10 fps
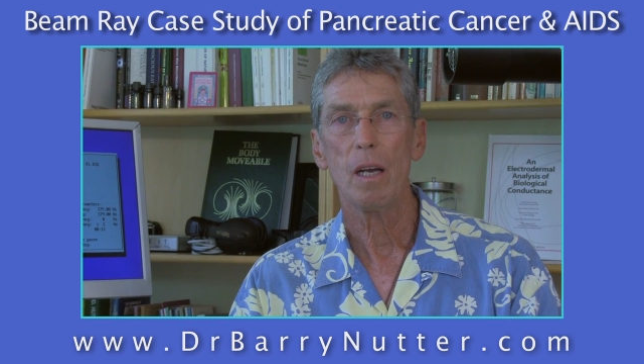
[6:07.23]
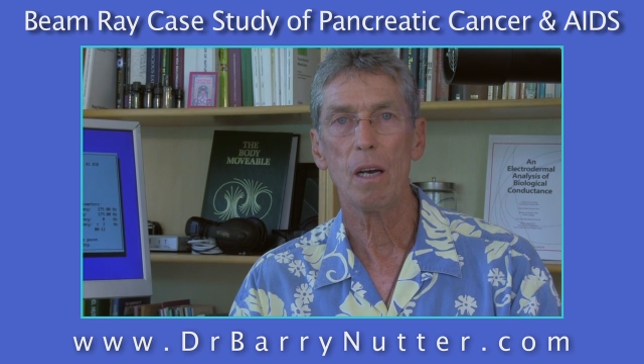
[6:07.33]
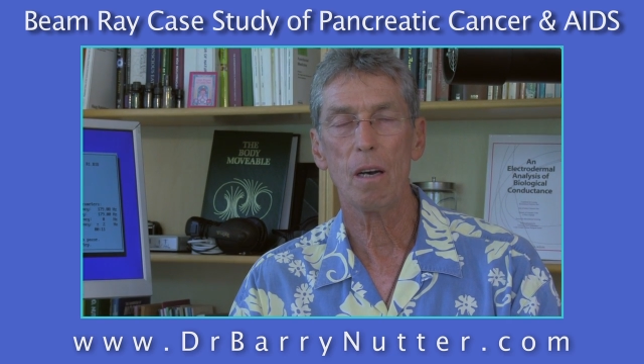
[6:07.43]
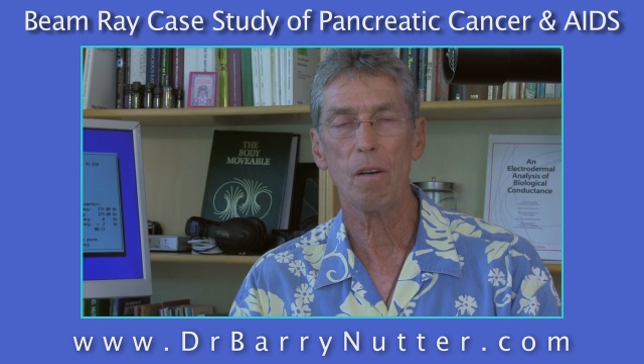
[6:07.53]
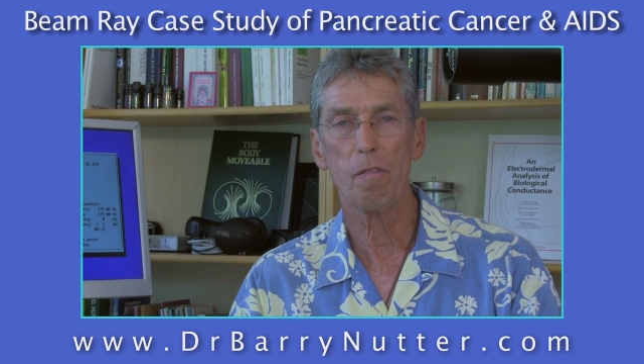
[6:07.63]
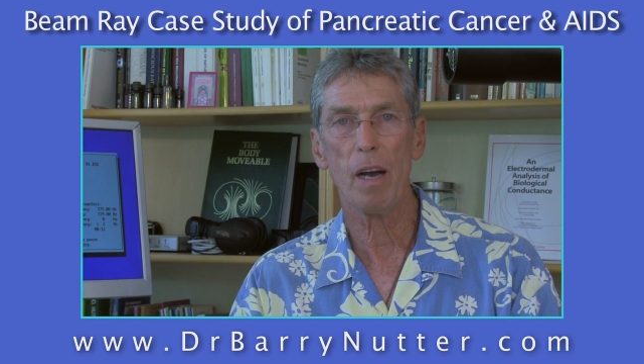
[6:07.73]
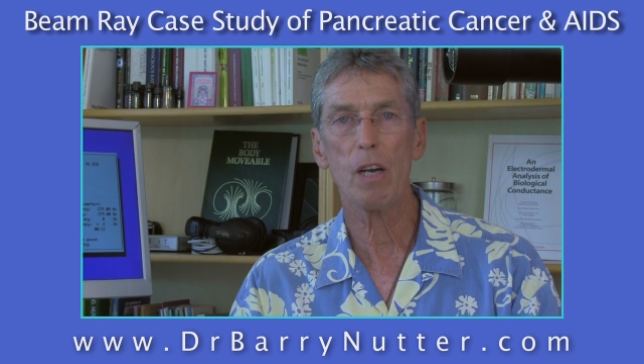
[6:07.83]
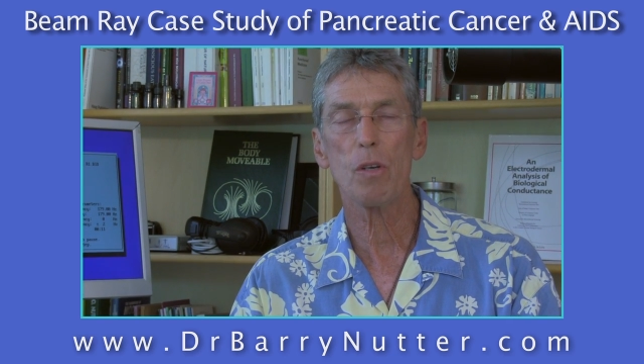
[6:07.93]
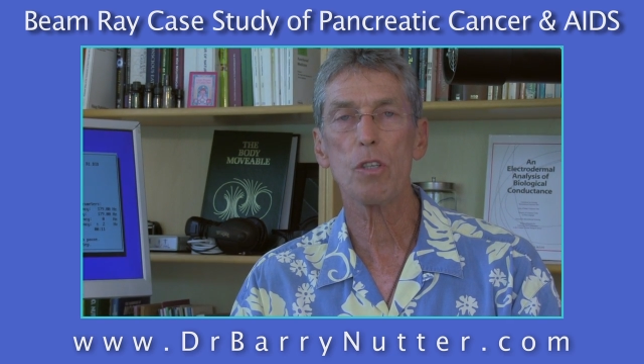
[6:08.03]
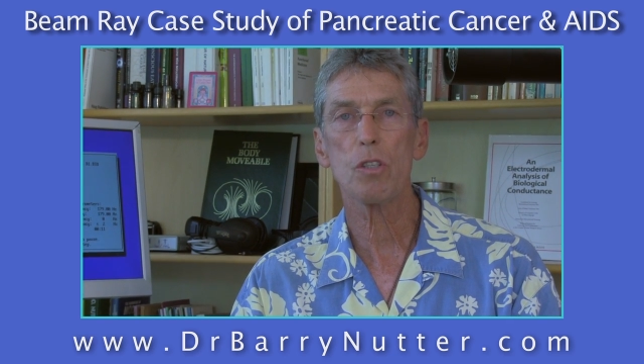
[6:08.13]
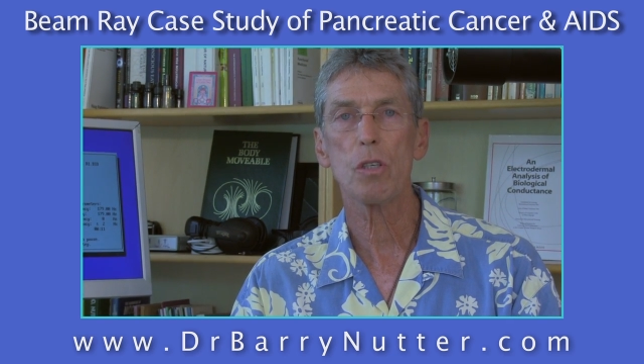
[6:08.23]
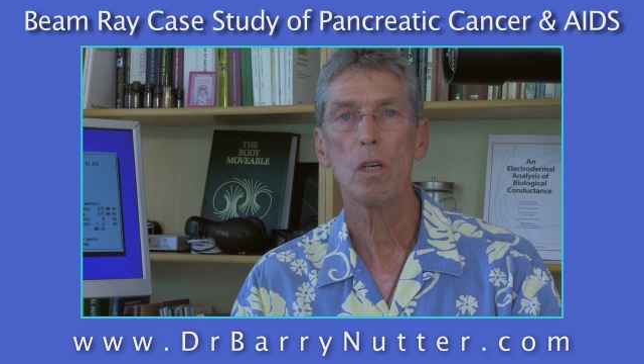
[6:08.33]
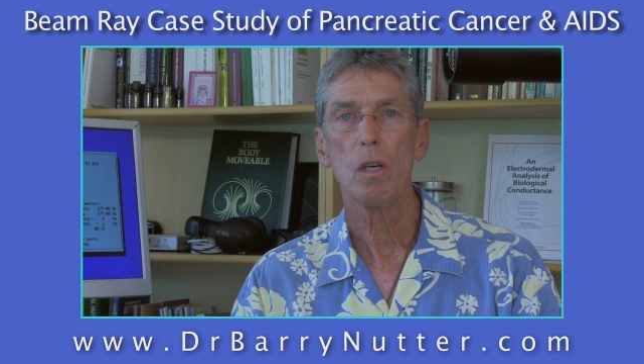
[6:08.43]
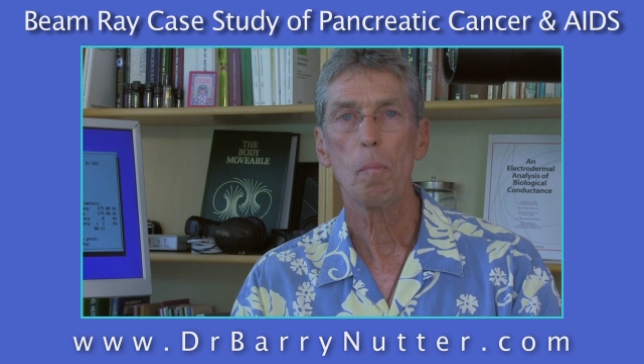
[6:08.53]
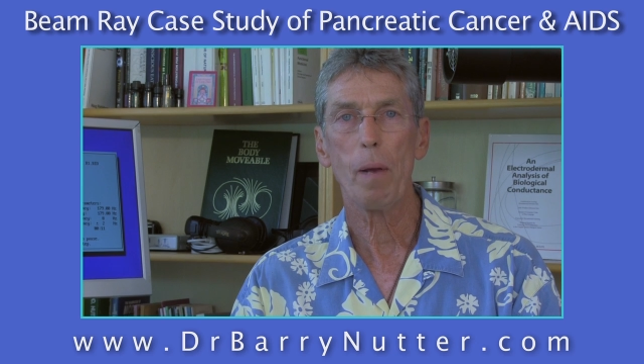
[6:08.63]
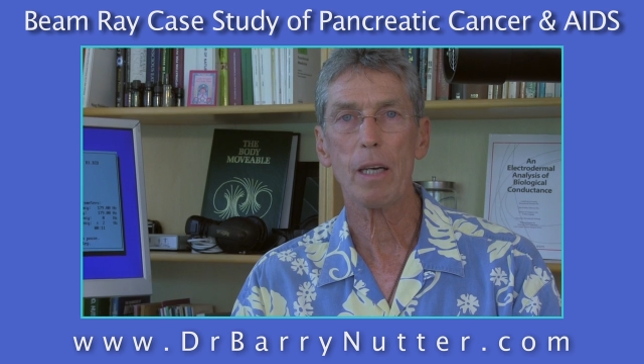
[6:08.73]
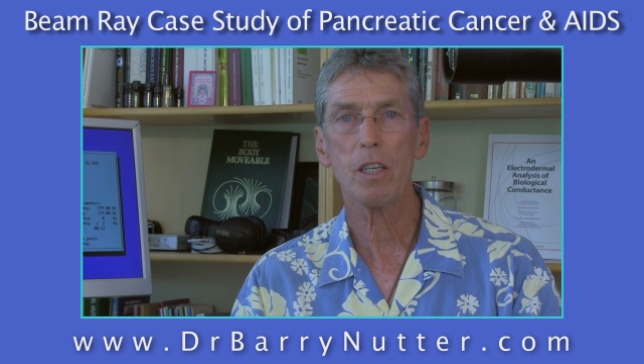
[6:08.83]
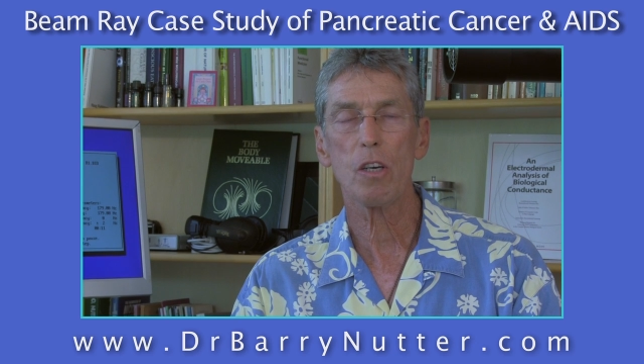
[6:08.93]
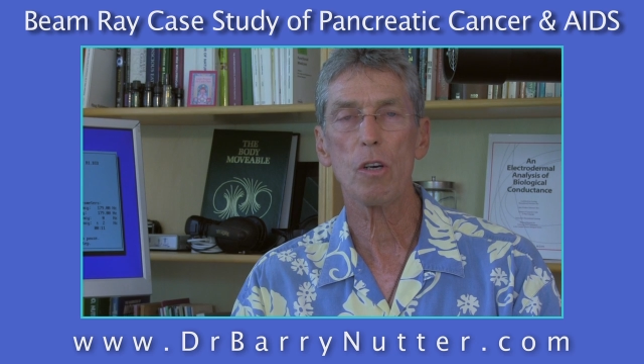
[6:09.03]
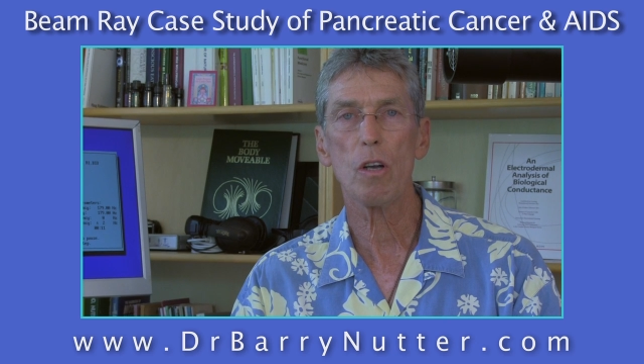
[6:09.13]
uh, virus,
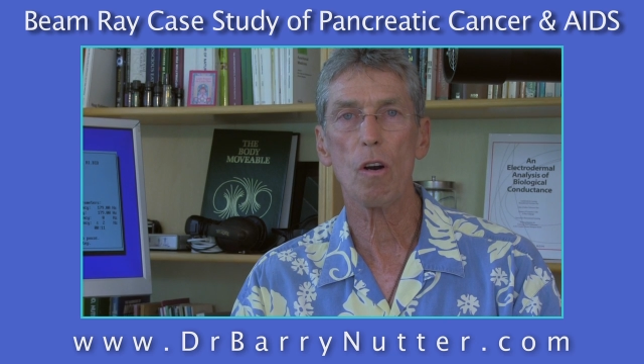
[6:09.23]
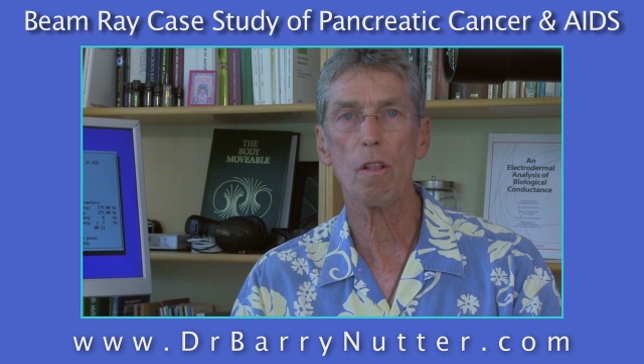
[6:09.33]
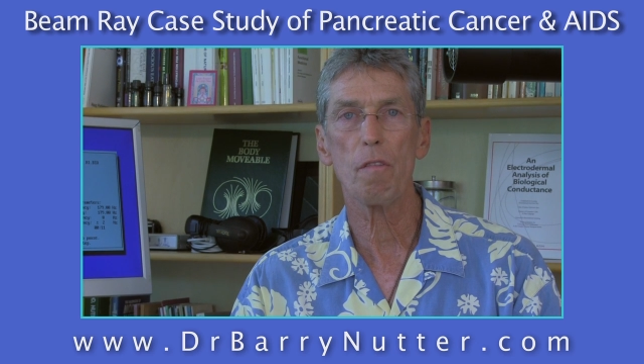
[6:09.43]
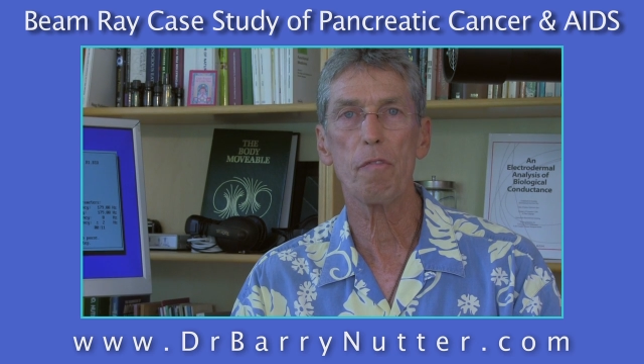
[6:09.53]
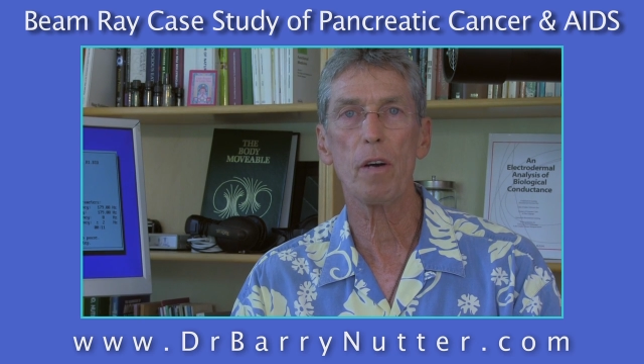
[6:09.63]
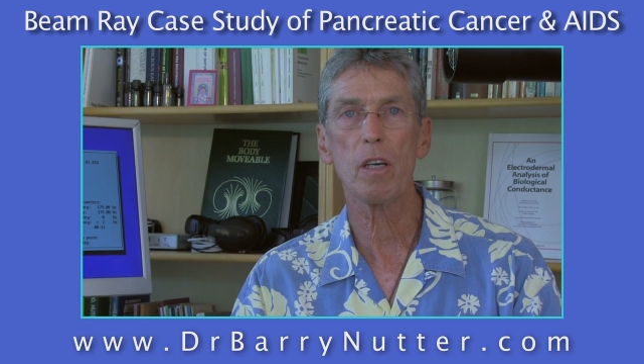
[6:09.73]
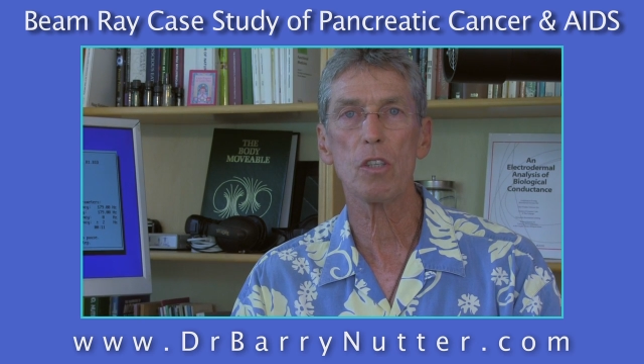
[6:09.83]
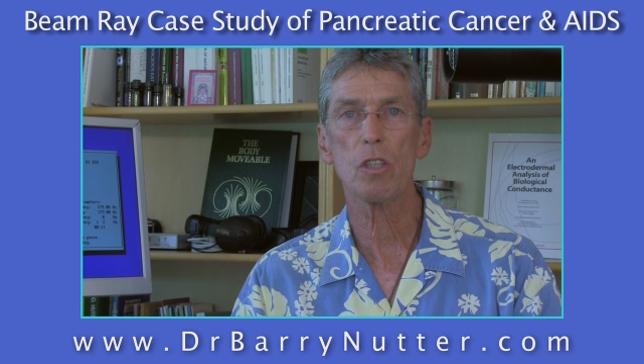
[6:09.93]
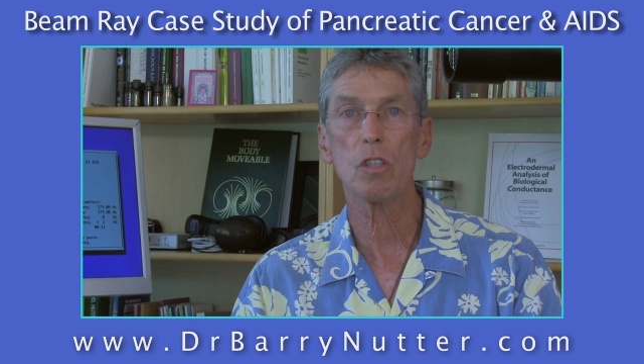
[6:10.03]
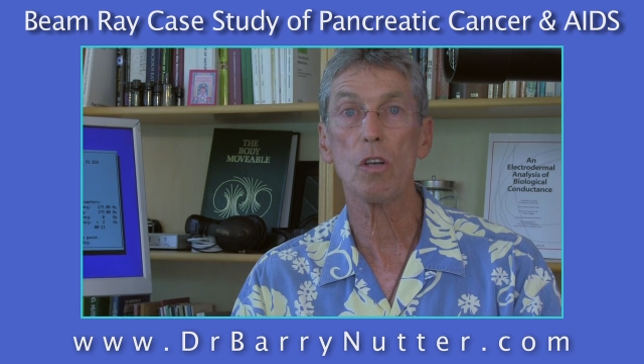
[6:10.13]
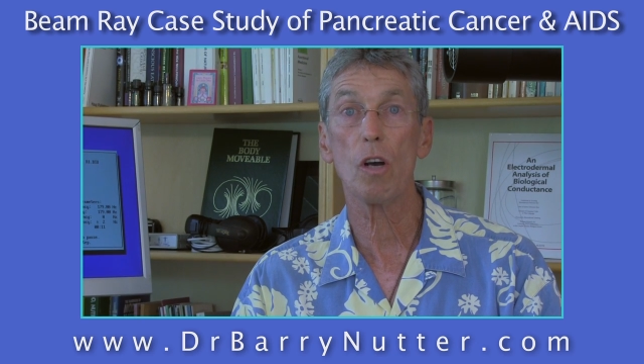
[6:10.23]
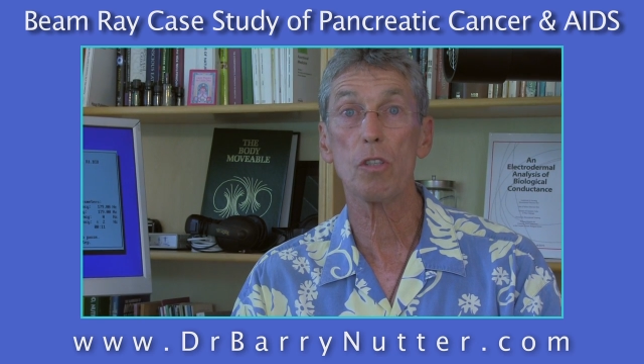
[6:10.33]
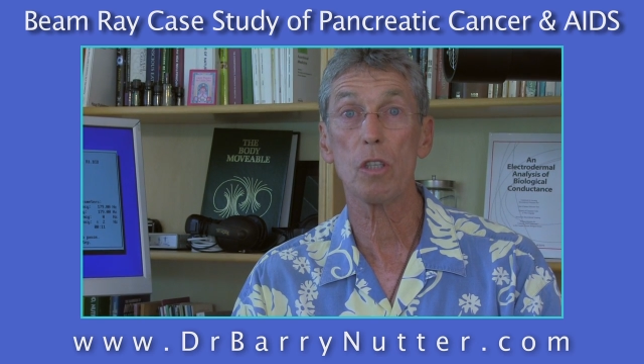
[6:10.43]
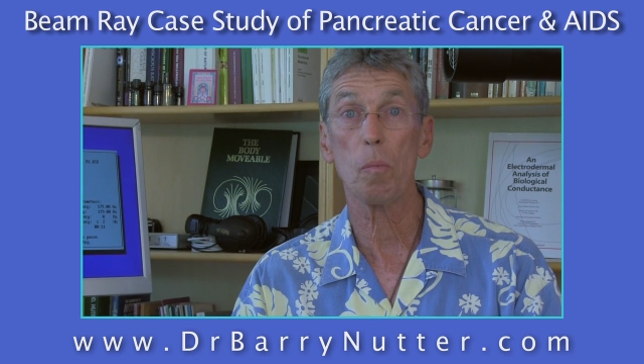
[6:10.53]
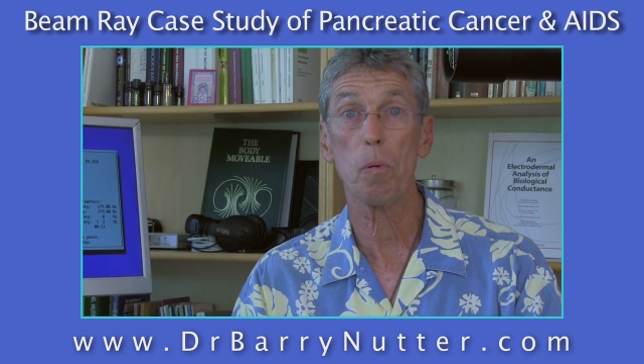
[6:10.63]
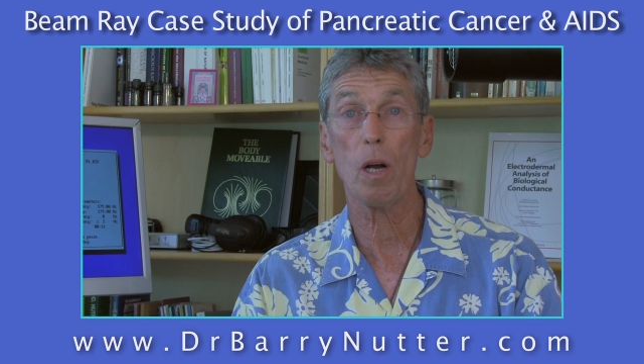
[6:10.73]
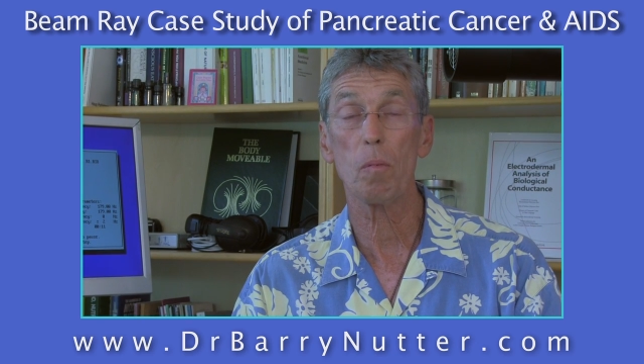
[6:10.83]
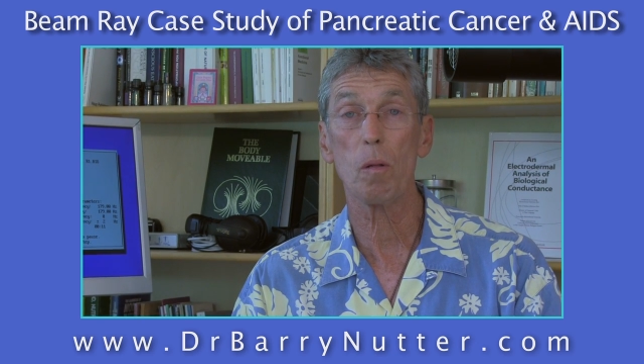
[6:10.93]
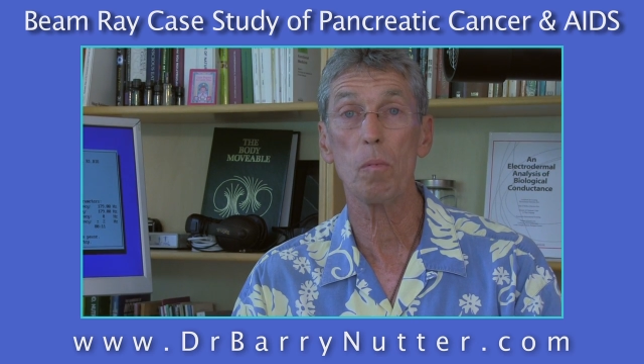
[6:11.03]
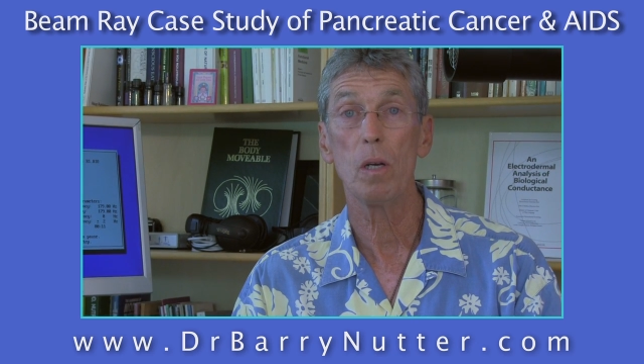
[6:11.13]
bacteria, or the fungus that's causing the
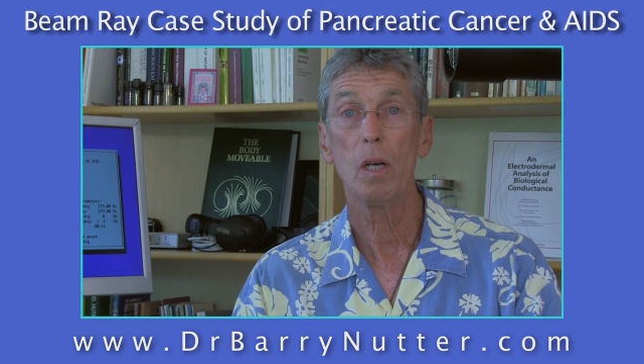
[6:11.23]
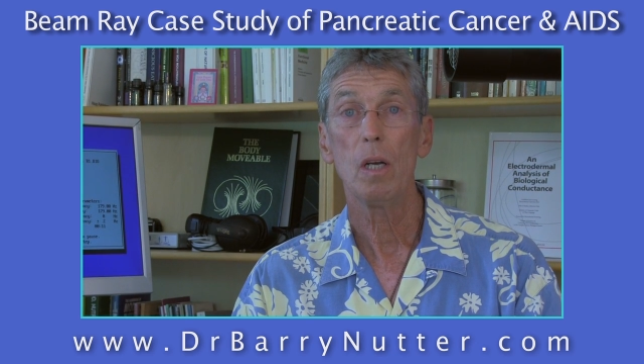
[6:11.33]
problem,